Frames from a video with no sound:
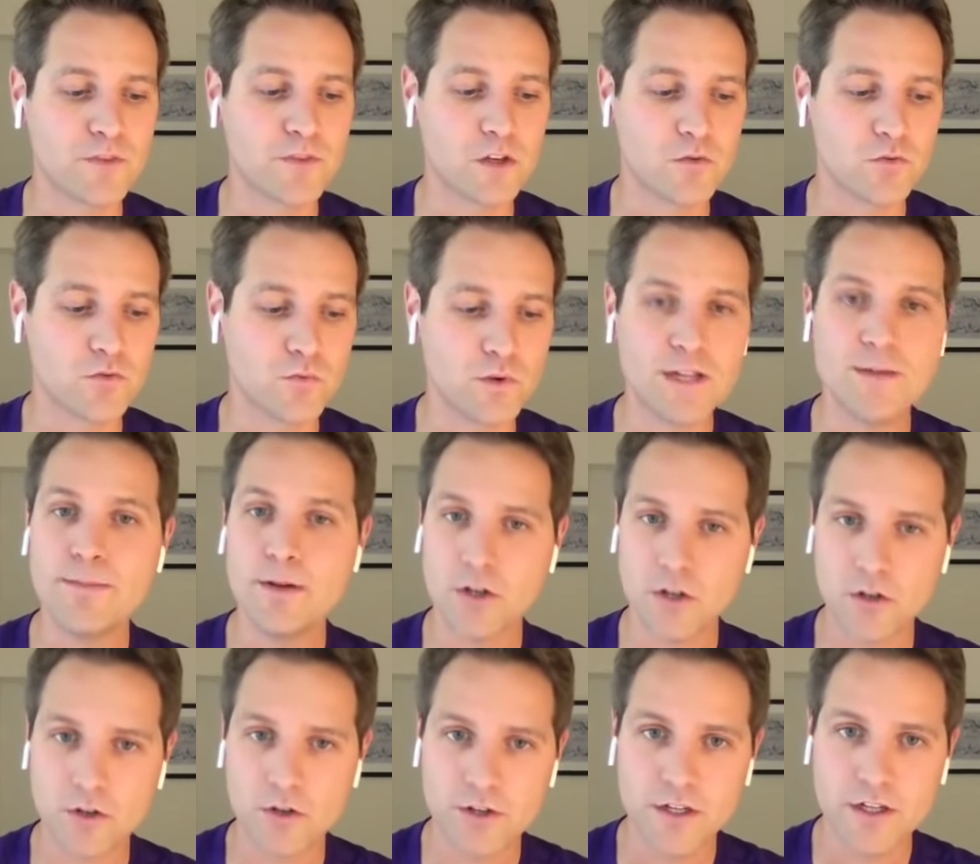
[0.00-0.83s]

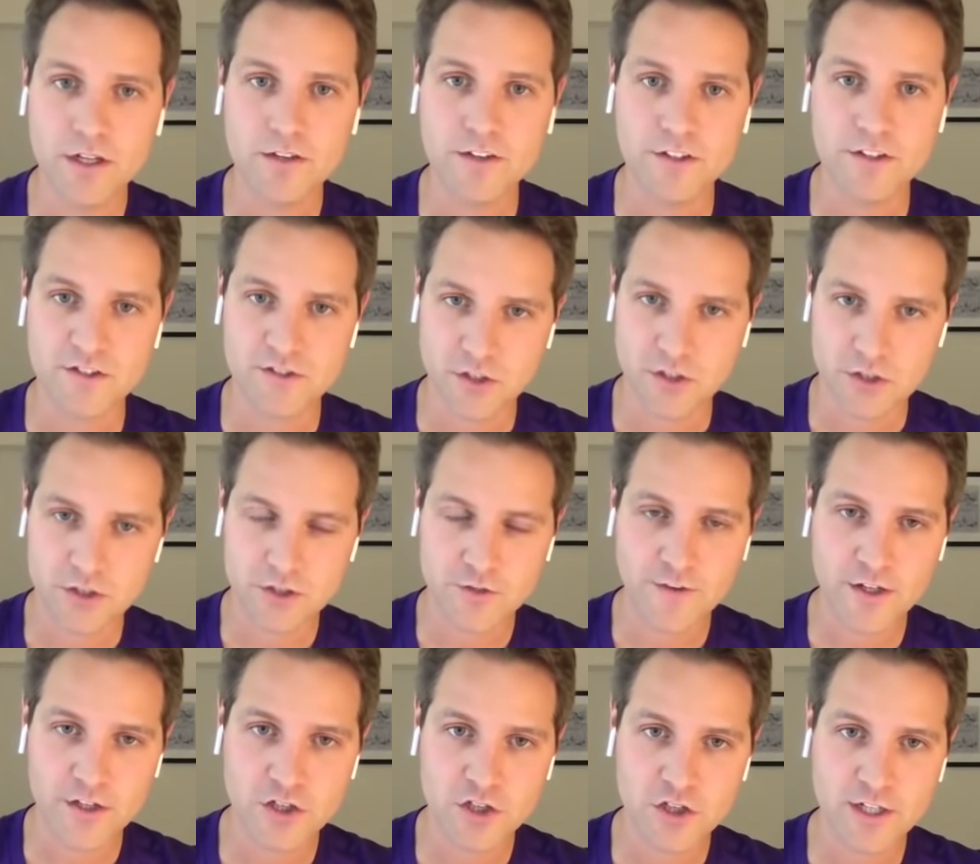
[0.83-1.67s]
rebuild the search
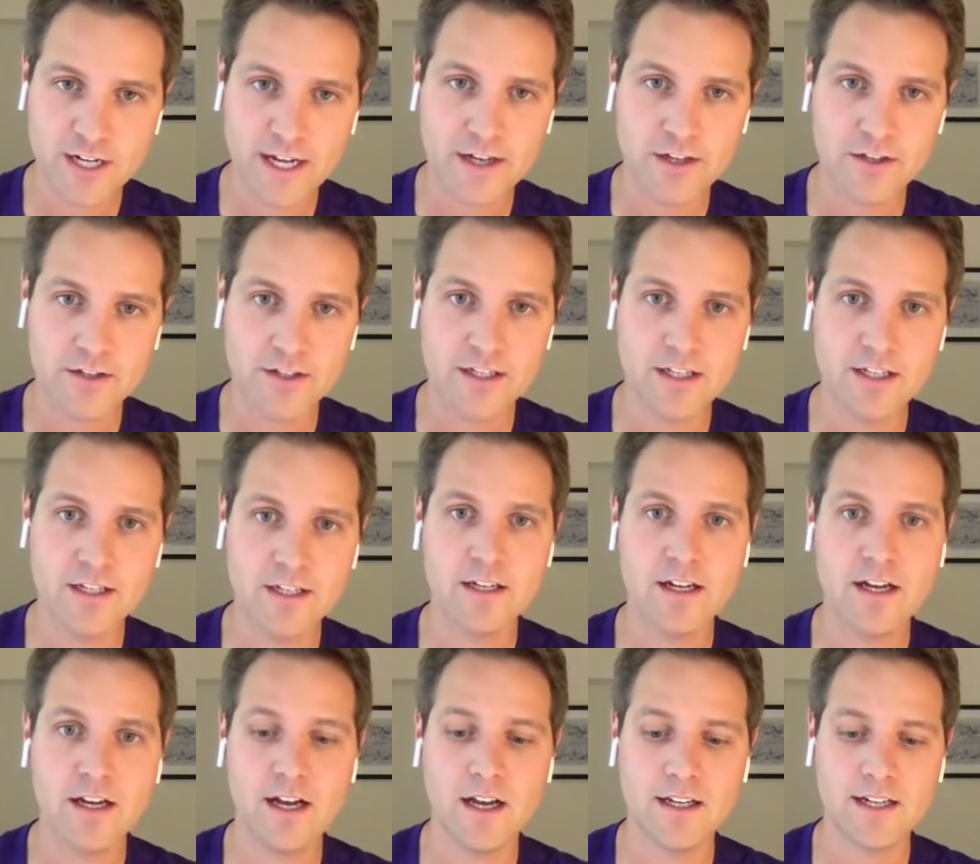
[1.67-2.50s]
functionality,
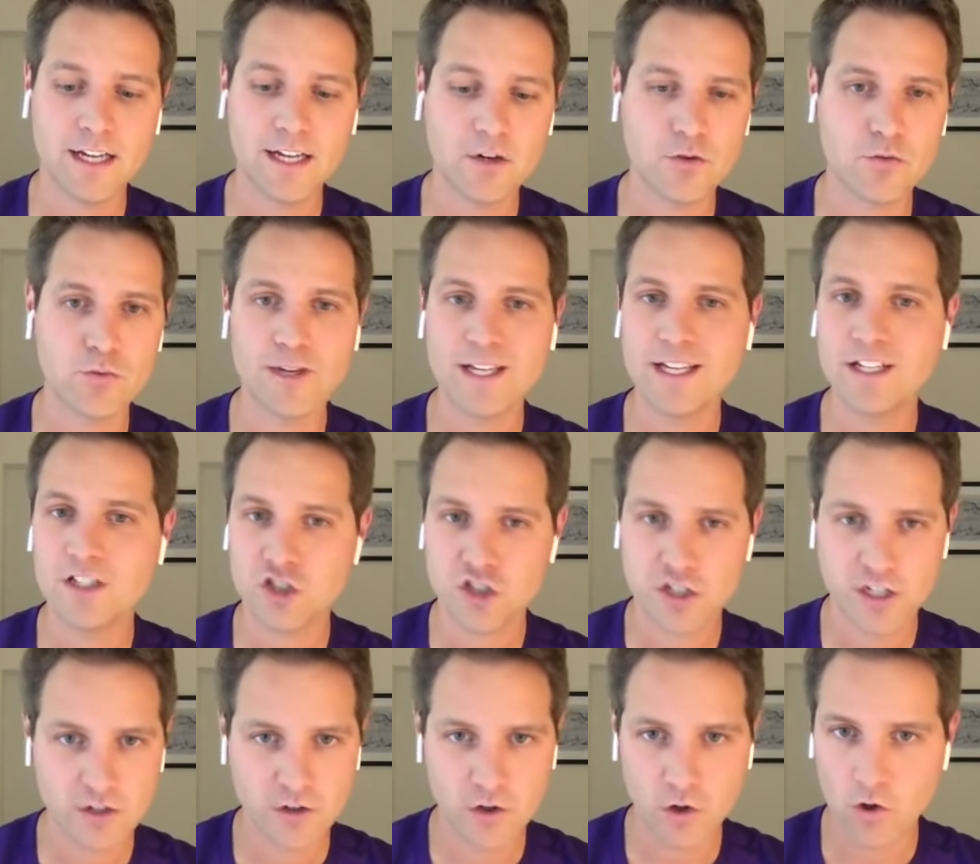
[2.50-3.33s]
kind of
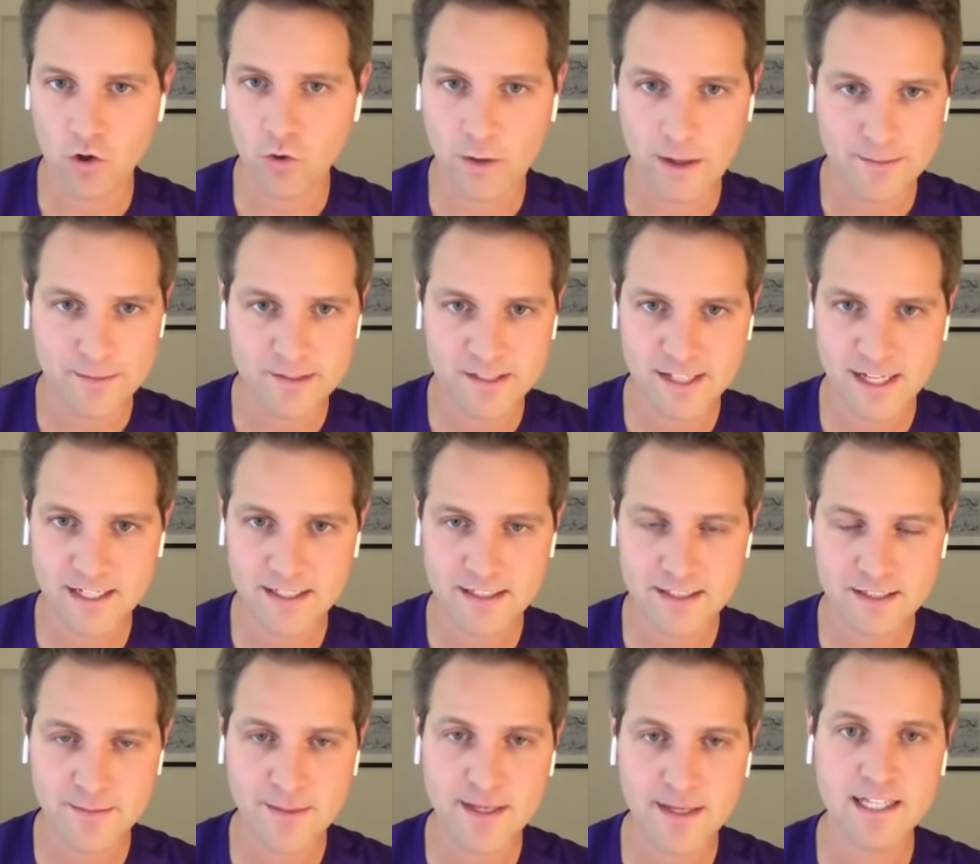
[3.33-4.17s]
re-engineer the whole website
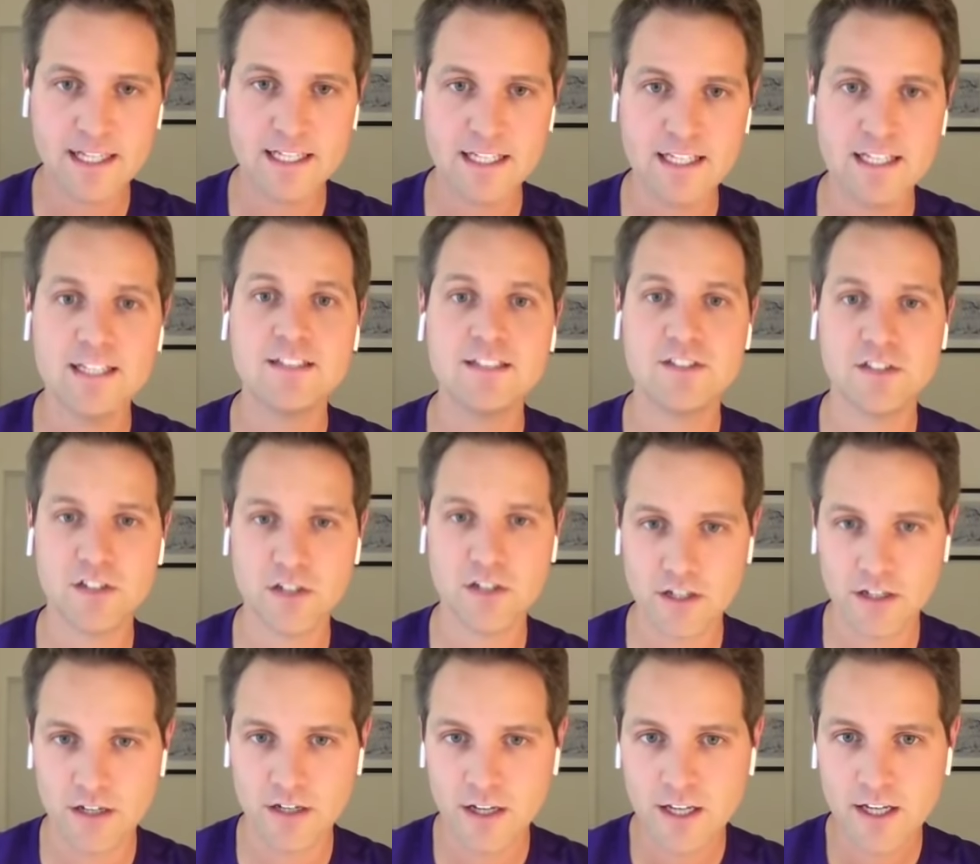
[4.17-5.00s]
to make it
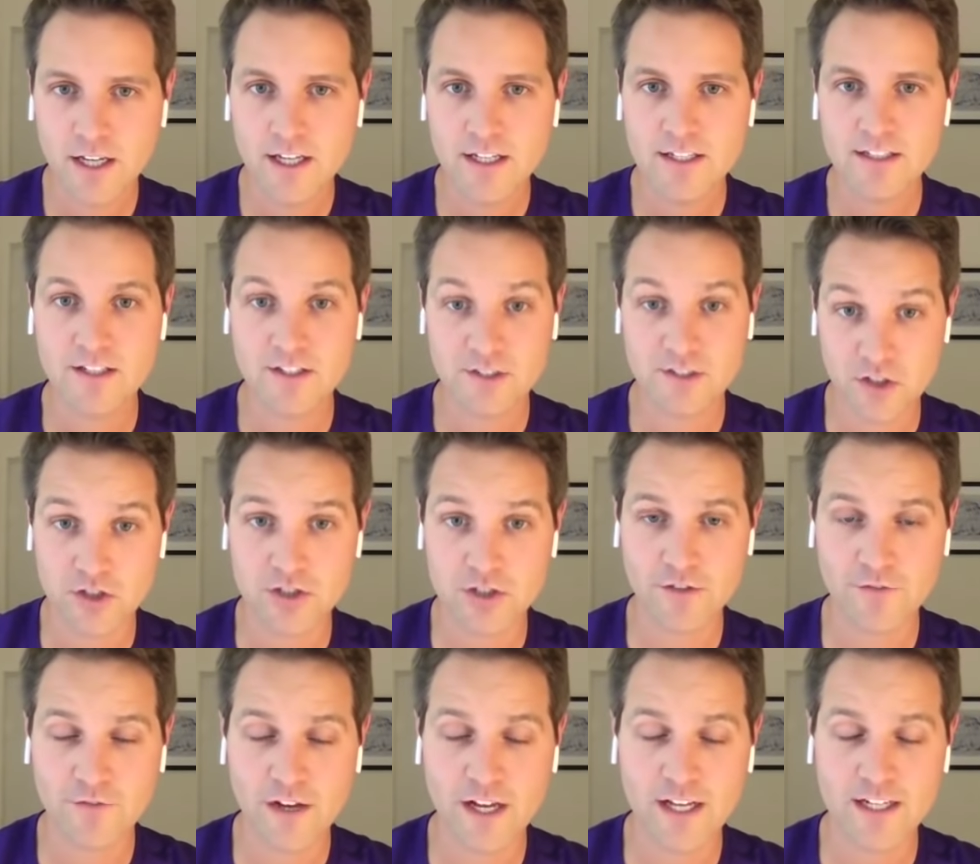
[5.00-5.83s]
easier to
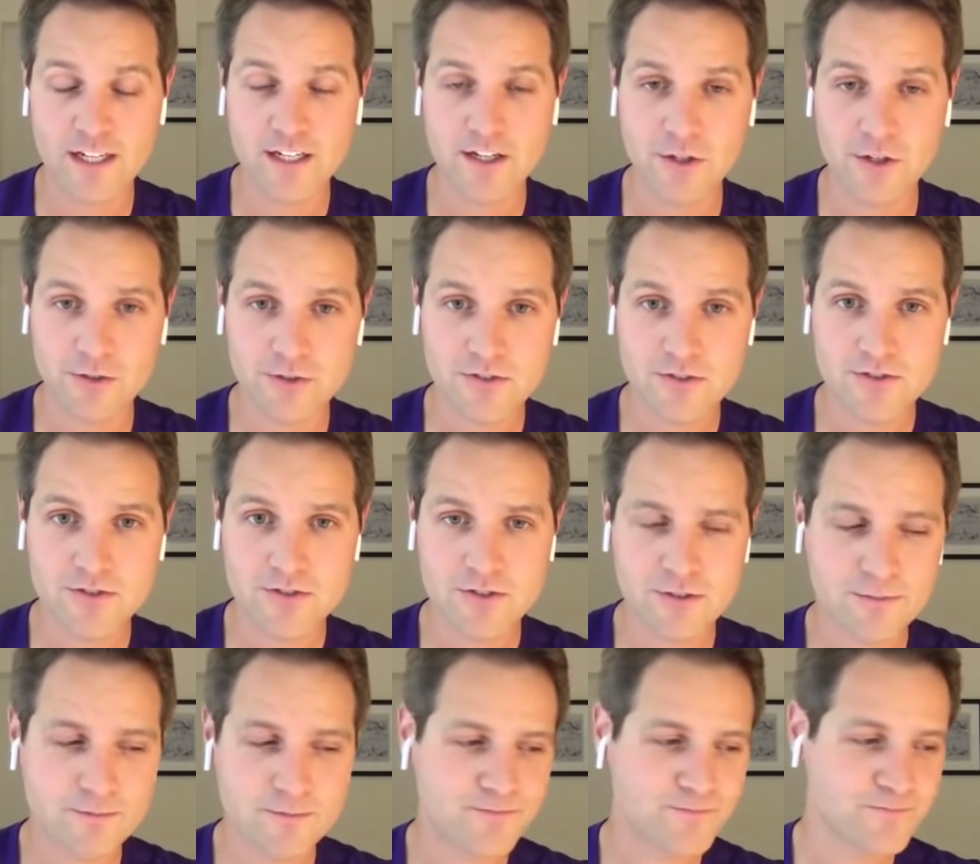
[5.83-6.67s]
search and find
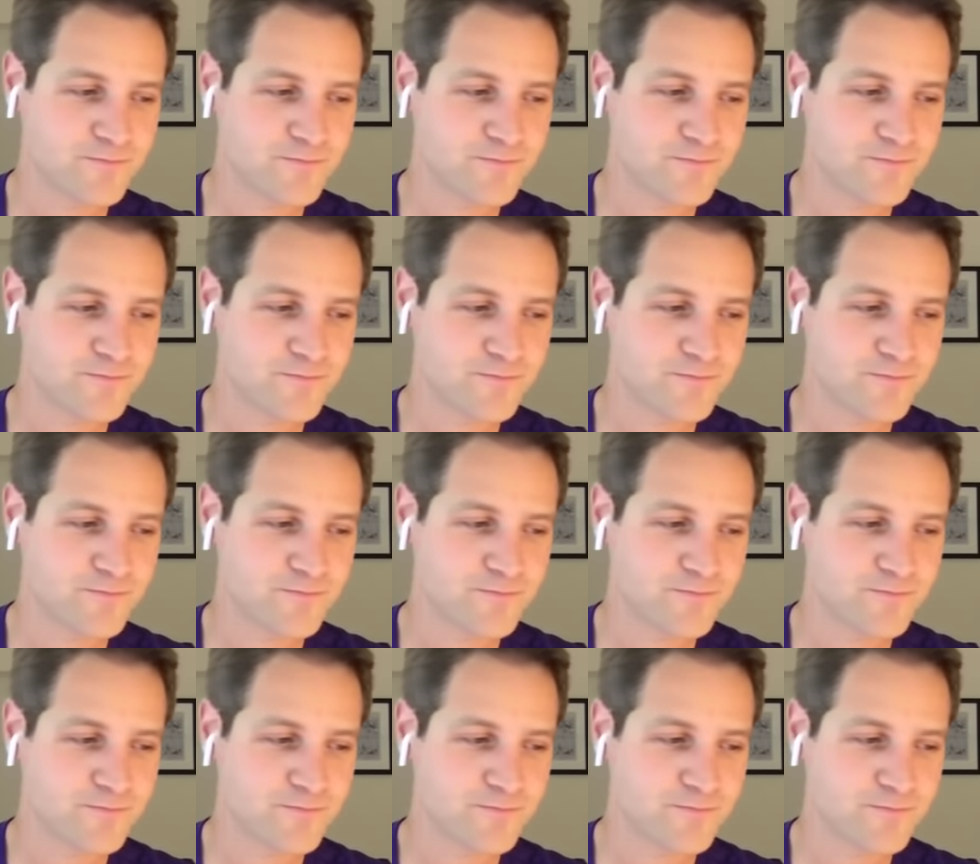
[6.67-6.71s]
hosts.